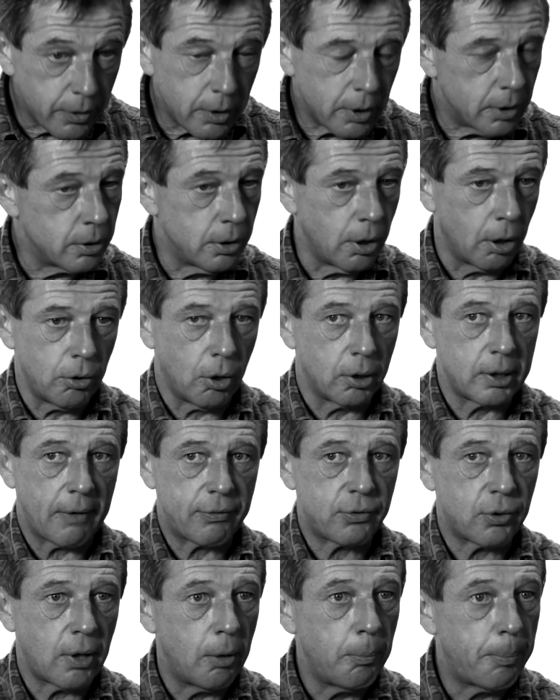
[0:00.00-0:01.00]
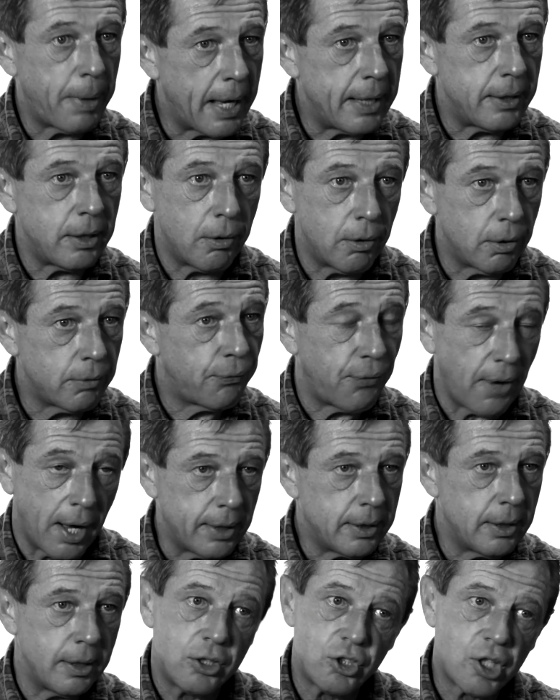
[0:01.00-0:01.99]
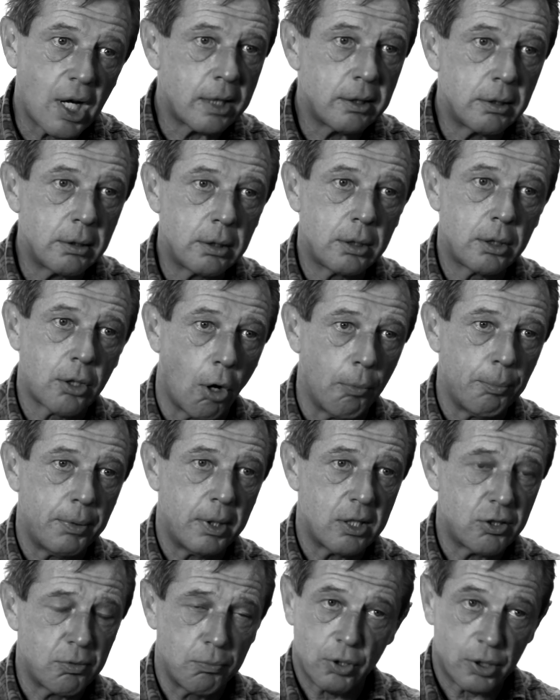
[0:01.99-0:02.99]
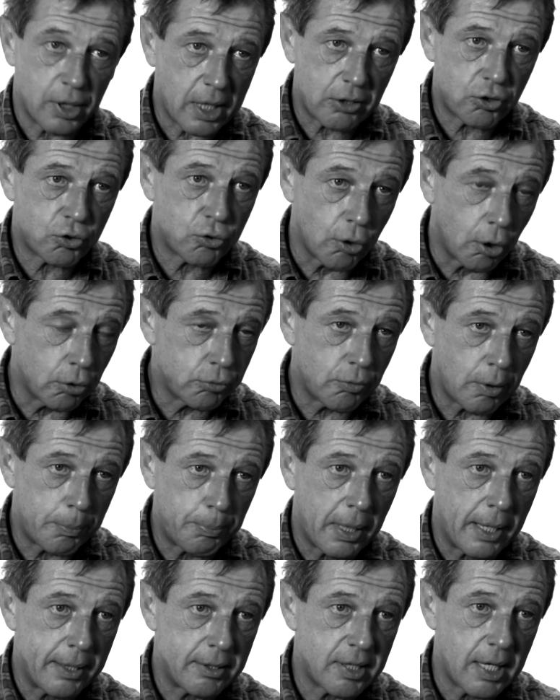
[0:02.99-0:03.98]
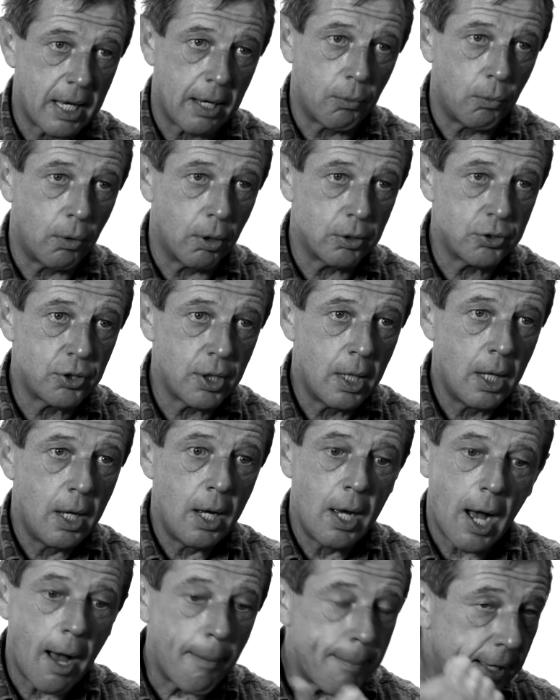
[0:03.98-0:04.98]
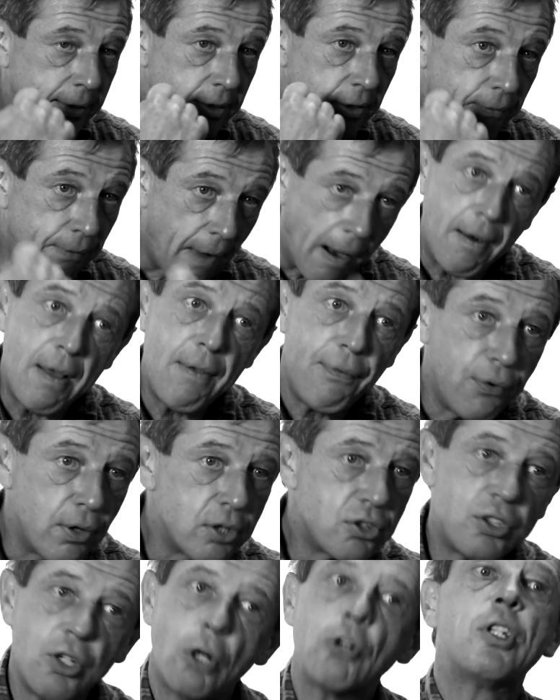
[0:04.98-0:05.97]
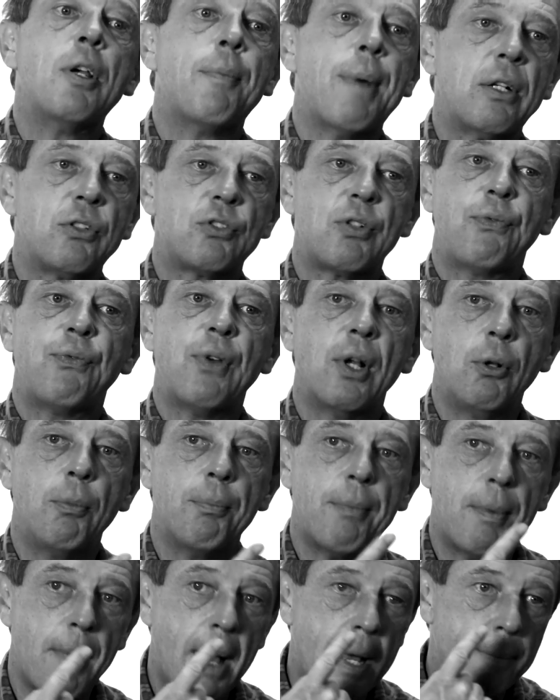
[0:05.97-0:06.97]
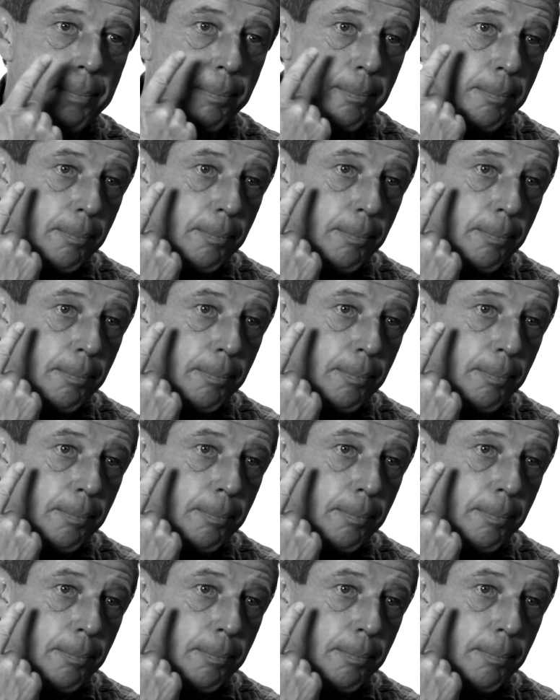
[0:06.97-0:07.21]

not long after Albania had finally shed communism. What an extraordinary place that was. I made the very first documentary film made